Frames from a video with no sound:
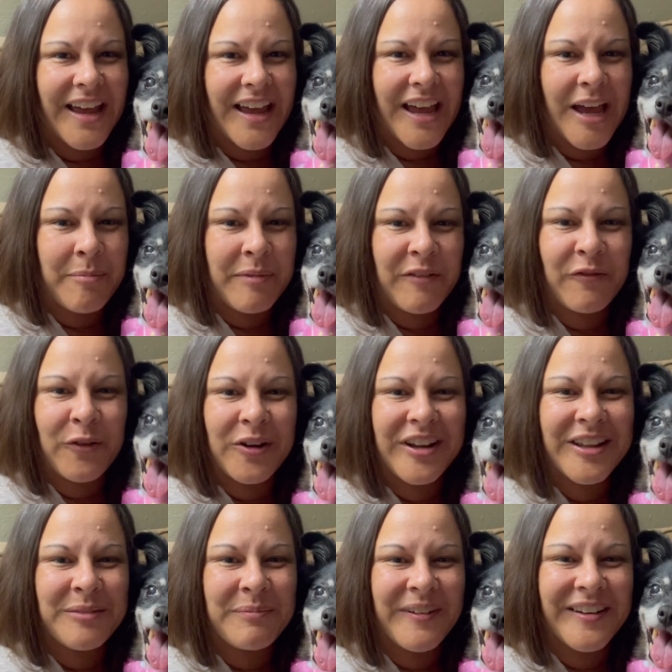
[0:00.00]
Happy
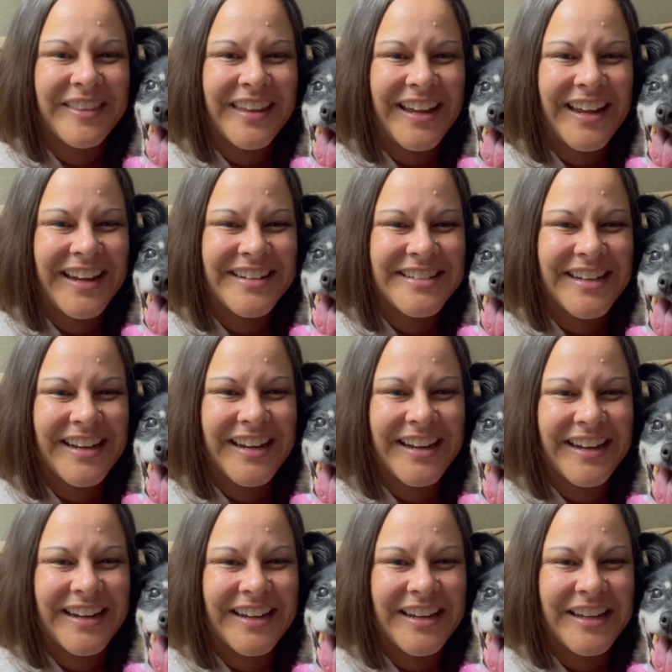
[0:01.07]
40th birthday,
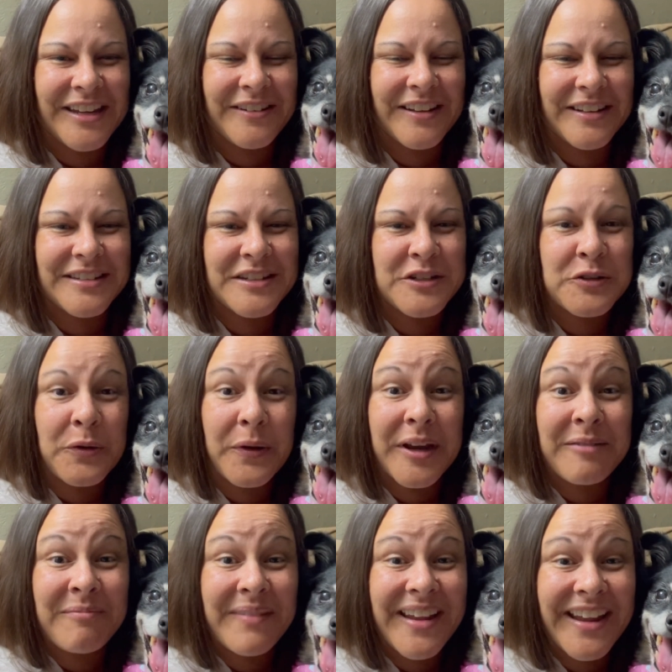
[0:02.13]
AJ. You get to
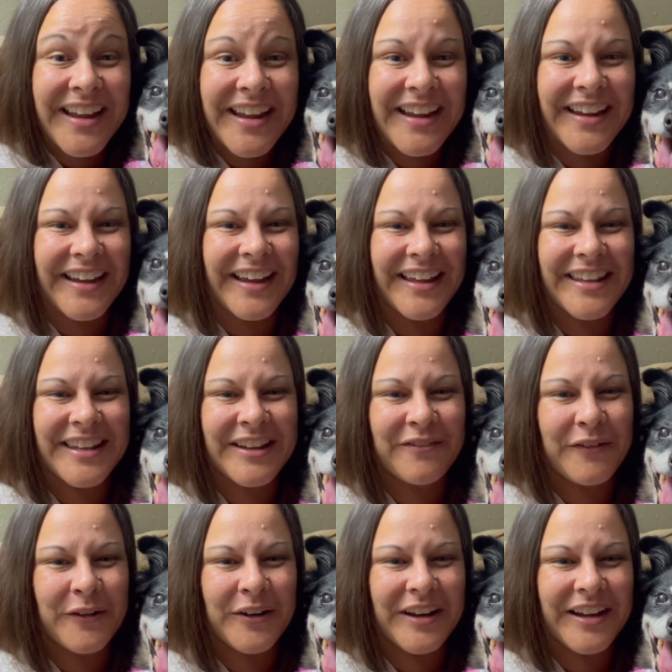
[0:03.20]
join me in
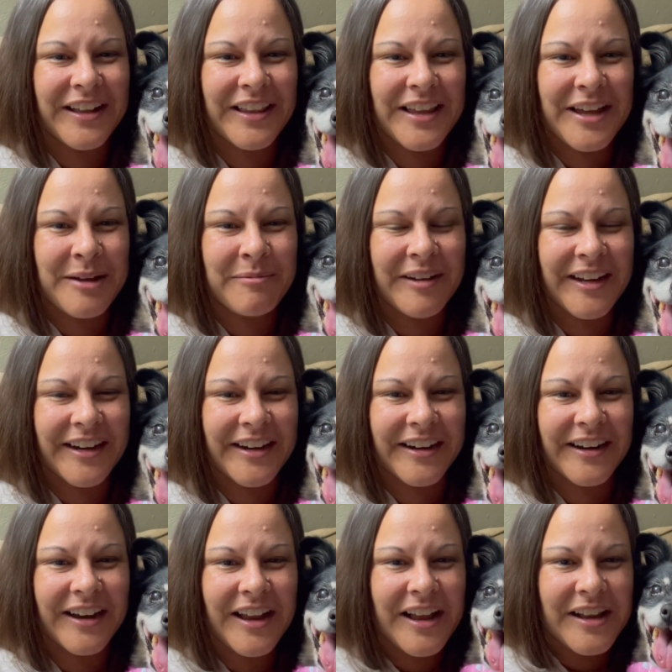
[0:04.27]
the 40 Club
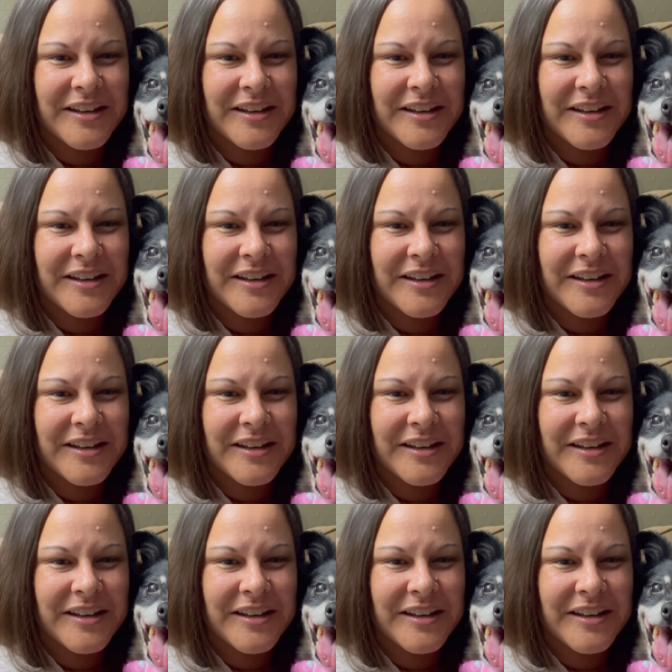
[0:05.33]
here.